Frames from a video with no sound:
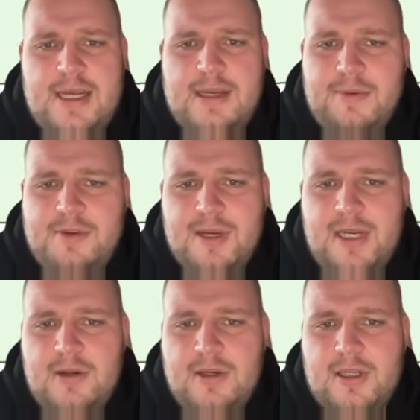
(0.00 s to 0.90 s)
and then we'd
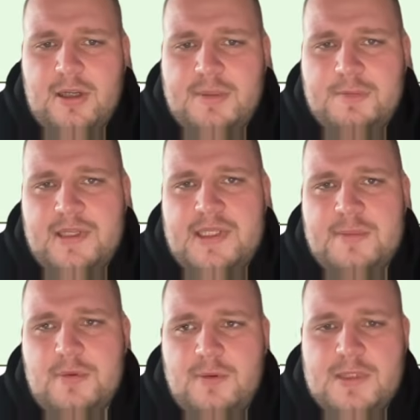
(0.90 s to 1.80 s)
really look at those
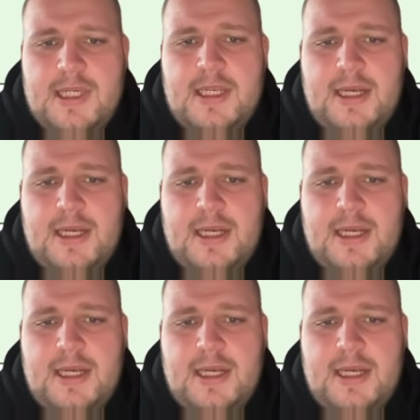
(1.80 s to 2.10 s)
principles,